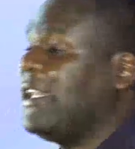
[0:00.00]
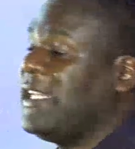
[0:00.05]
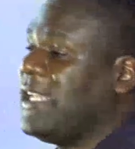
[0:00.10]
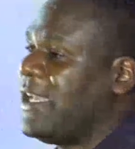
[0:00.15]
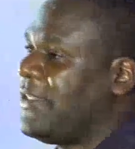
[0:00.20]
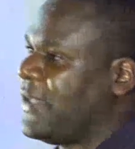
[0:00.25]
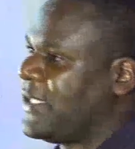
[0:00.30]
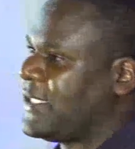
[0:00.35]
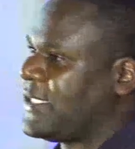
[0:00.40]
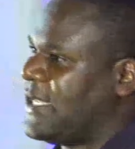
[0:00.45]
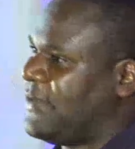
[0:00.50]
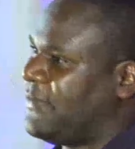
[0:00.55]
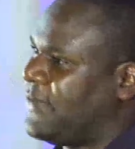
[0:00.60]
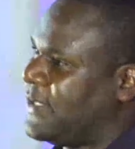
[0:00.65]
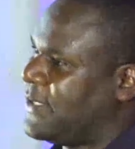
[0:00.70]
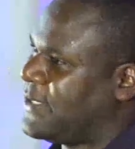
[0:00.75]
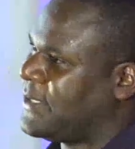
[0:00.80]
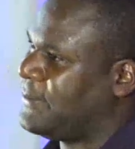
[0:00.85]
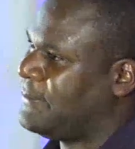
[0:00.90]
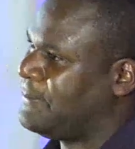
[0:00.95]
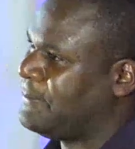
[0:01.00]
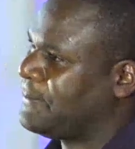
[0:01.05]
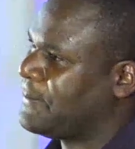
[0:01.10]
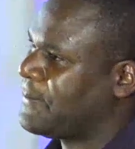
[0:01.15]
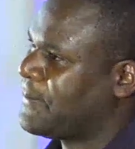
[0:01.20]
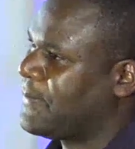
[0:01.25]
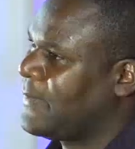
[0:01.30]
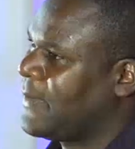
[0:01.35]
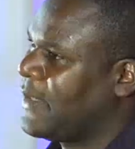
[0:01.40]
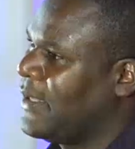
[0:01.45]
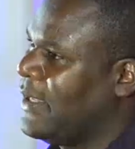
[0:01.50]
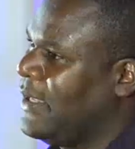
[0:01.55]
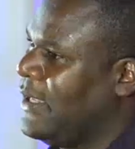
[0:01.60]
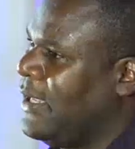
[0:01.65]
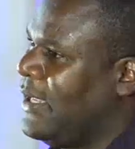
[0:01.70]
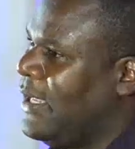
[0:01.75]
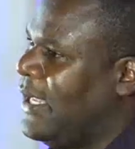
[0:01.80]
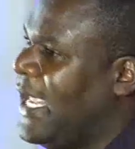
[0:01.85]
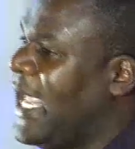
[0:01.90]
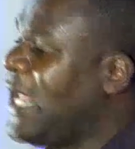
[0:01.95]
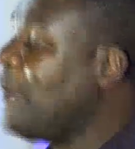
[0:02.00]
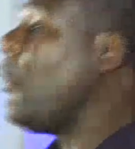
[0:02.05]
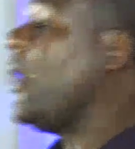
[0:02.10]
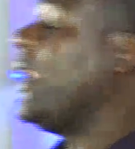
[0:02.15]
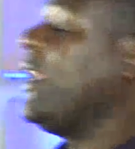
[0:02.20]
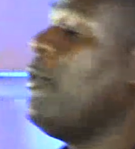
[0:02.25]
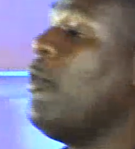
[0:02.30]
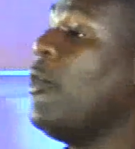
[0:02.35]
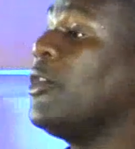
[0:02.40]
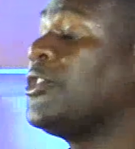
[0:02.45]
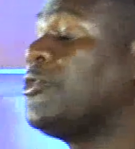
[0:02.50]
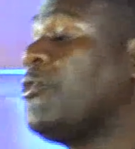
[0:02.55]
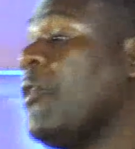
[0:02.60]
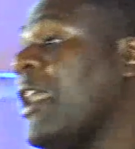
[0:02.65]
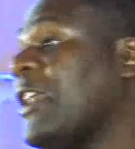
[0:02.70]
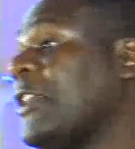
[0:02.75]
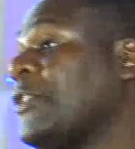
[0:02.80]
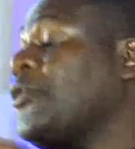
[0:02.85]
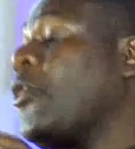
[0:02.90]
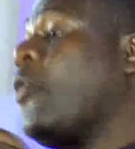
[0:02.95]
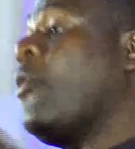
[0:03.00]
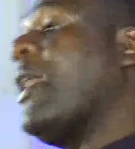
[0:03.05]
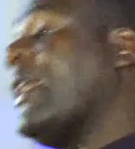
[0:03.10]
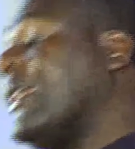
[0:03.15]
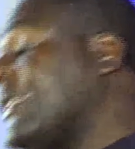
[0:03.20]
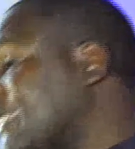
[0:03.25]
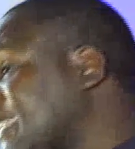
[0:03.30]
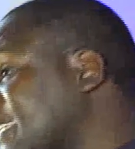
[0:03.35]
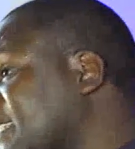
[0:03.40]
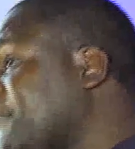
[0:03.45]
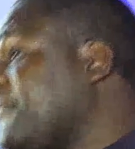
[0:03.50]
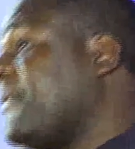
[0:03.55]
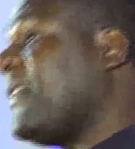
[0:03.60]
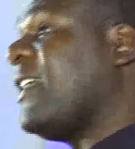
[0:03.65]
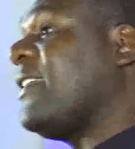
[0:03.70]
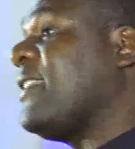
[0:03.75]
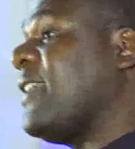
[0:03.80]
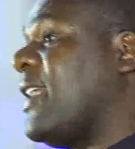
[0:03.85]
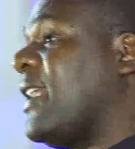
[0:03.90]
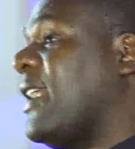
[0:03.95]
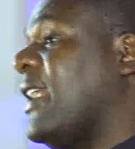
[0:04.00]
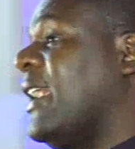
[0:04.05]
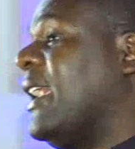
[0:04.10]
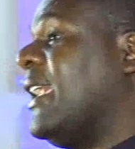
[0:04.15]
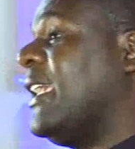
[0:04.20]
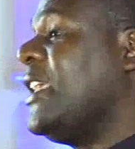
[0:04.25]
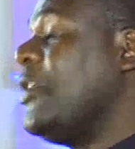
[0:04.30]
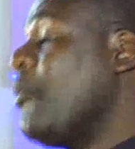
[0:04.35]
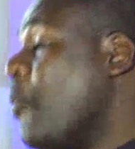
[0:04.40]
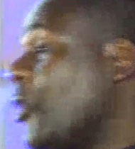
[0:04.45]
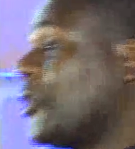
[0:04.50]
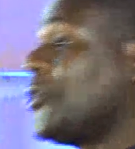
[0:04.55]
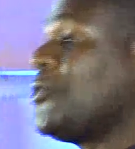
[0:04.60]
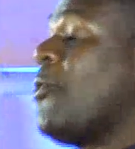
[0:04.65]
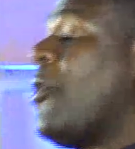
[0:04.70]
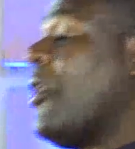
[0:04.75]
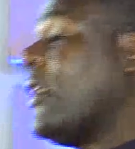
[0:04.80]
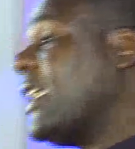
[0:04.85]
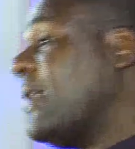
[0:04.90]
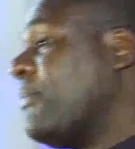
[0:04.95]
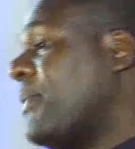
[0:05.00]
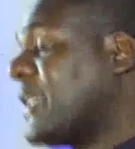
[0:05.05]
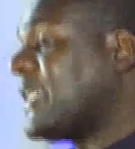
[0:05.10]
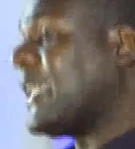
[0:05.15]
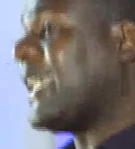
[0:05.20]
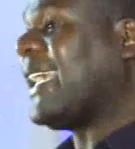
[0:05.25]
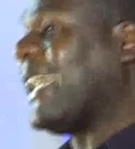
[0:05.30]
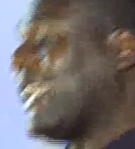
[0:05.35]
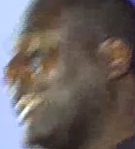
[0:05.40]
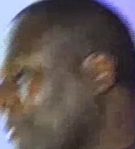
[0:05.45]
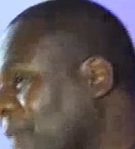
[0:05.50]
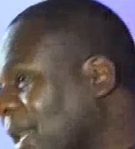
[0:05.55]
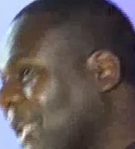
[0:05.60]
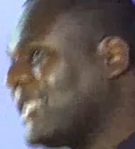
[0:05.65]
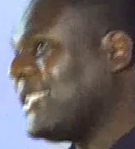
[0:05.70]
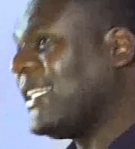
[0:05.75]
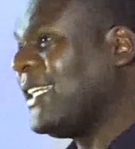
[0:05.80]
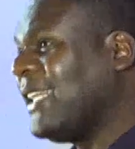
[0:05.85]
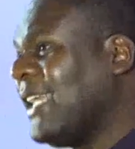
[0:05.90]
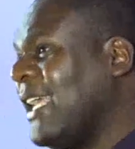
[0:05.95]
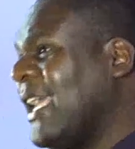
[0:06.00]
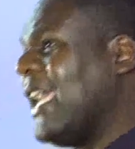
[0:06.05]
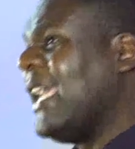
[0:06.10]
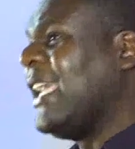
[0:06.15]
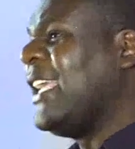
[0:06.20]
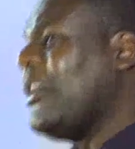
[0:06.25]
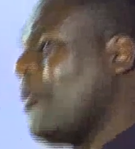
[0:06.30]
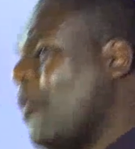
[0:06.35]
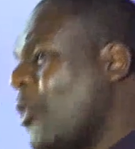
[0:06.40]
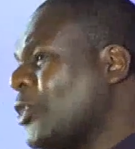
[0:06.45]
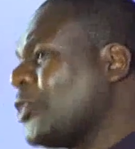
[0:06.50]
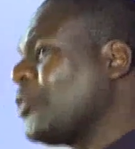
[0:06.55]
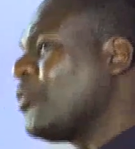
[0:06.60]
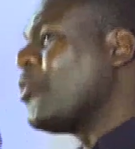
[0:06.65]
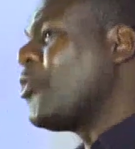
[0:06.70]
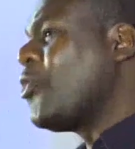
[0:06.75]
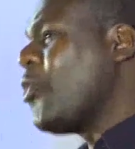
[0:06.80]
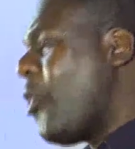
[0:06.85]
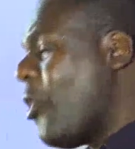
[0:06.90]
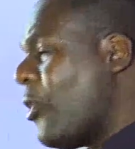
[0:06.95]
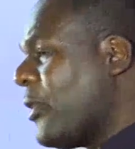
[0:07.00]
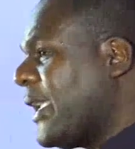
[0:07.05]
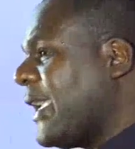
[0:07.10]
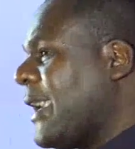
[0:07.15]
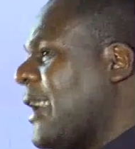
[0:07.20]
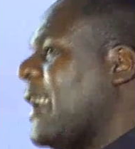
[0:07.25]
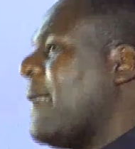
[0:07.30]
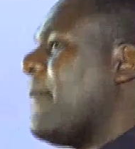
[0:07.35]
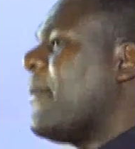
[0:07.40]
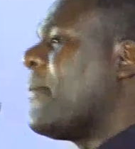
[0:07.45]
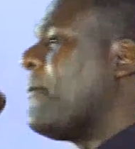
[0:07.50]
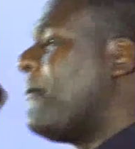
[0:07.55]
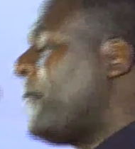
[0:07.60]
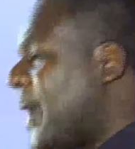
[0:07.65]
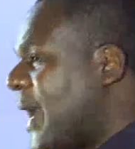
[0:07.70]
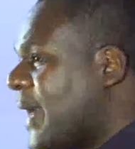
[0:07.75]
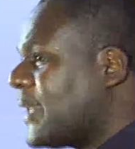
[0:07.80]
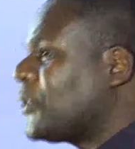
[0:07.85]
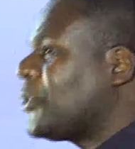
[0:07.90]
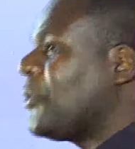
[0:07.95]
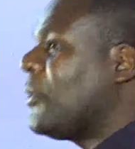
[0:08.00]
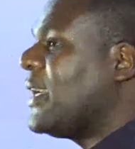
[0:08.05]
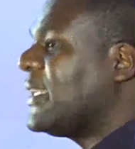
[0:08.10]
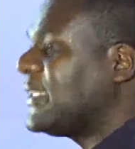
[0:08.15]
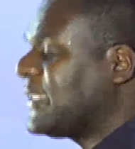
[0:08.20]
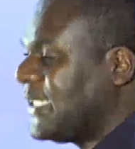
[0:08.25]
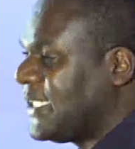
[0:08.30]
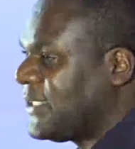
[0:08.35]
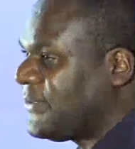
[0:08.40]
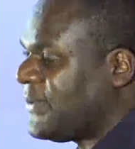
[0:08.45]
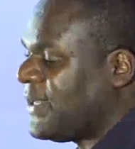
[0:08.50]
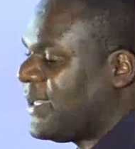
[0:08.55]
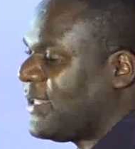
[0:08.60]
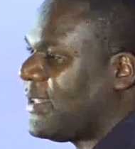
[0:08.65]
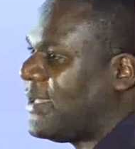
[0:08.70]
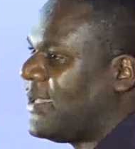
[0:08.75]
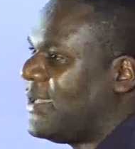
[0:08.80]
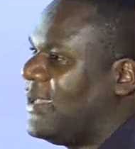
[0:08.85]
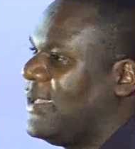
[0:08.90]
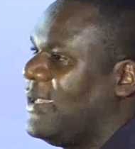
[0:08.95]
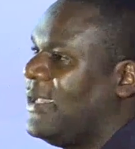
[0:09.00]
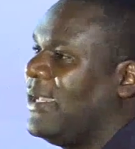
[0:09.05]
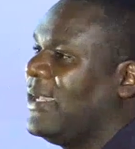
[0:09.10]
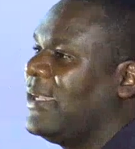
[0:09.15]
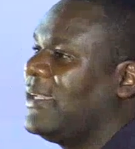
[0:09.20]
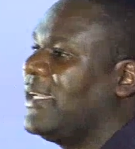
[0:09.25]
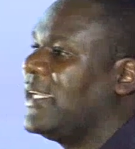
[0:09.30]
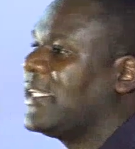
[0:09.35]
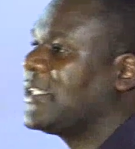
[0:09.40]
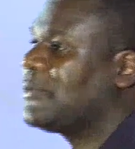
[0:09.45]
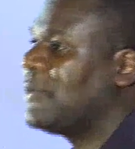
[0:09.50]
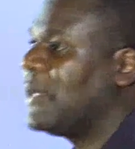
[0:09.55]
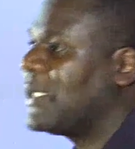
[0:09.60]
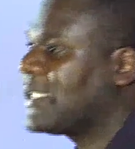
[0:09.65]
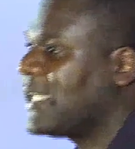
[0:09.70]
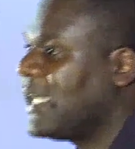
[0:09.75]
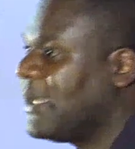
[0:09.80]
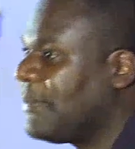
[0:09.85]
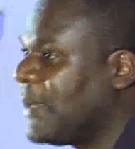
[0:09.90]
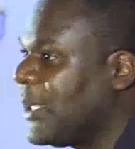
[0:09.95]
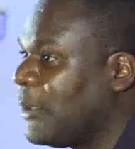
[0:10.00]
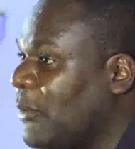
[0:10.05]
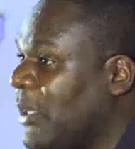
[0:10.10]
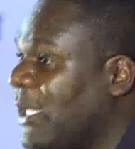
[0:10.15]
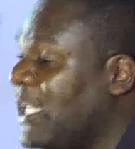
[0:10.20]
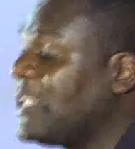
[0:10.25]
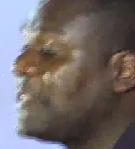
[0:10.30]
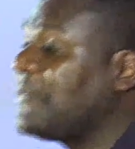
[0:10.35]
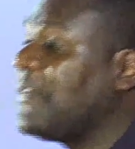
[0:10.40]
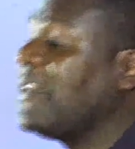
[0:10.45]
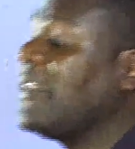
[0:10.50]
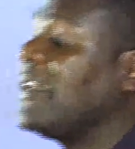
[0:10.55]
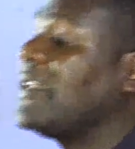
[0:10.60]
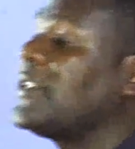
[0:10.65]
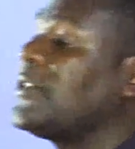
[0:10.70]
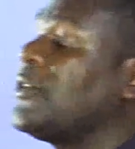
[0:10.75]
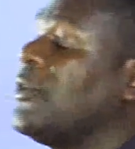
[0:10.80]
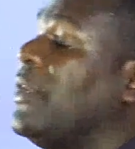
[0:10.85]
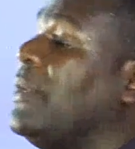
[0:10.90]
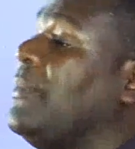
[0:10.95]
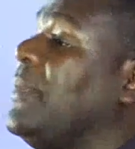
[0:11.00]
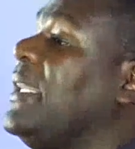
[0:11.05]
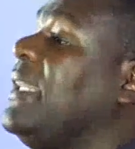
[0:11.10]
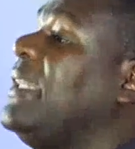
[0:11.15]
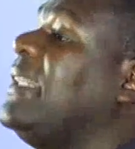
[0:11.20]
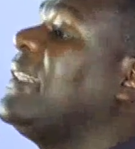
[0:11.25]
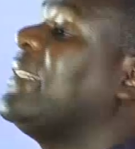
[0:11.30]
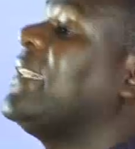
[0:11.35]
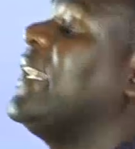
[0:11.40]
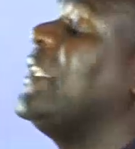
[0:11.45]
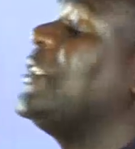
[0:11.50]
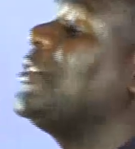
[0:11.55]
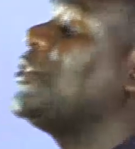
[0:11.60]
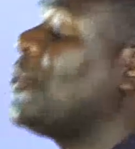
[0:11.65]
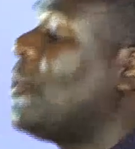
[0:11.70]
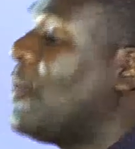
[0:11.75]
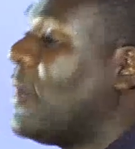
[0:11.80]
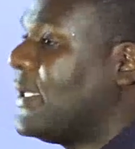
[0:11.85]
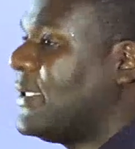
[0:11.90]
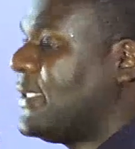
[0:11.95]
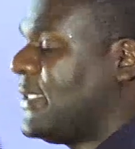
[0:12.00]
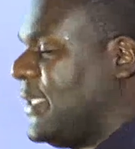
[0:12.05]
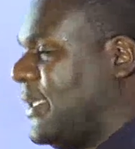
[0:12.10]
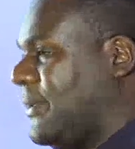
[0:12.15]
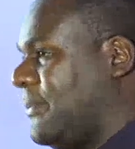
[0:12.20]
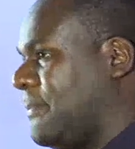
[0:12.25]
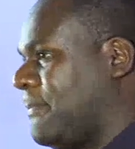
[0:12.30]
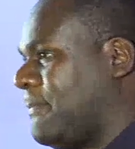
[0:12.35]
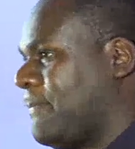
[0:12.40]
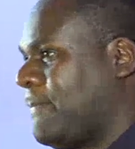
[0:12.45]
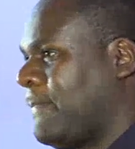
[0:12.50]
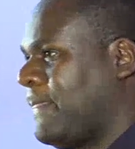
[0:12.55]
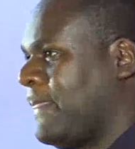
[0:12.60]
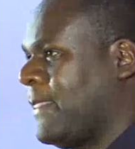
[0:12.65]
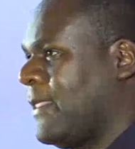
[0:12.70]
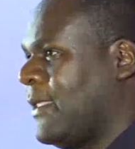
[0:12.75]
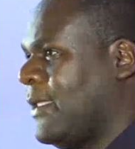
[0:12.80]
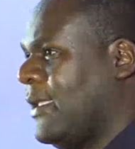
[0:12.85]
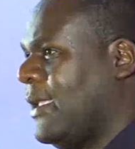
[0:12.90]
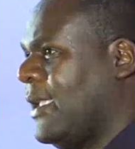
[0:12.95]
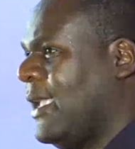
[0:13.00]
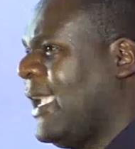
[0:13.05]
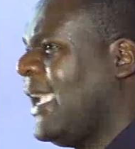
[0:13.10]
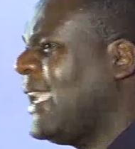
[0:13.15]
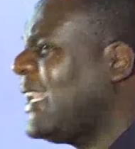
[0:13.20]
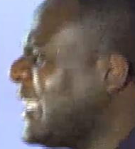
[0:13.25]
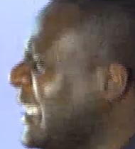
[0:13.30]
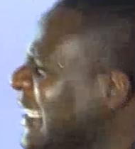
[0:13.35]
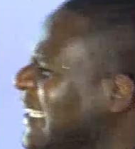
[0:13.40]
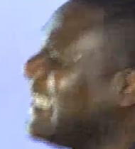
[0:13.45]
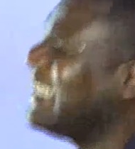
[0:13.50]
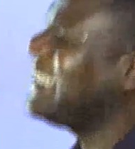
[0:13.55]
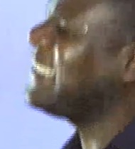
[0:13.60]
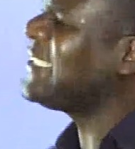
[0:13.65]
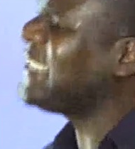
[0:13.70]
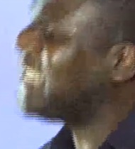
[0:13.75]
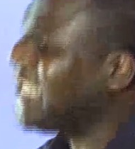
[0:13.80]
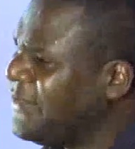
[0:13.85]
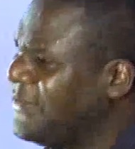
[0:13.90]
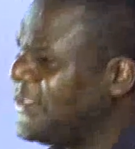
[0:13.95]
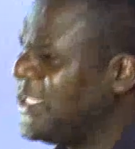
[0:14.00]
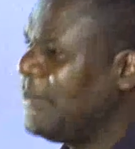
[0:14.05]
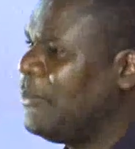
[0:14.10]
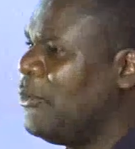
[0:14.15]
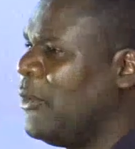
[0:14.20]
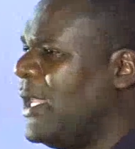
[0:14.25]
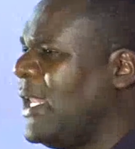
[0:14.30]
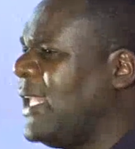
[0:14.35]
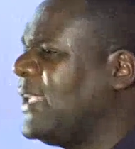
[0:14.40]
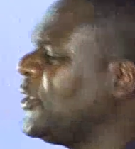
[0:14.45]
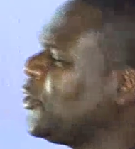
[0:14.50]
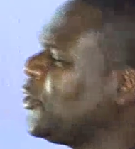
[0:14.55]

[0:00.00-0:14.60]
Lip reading: any other servant. And when he was going towards his father, he was walking, but I can imagine he was going back towards his father. Guess what happened? When his father saw him, he ran towards him and he received him well.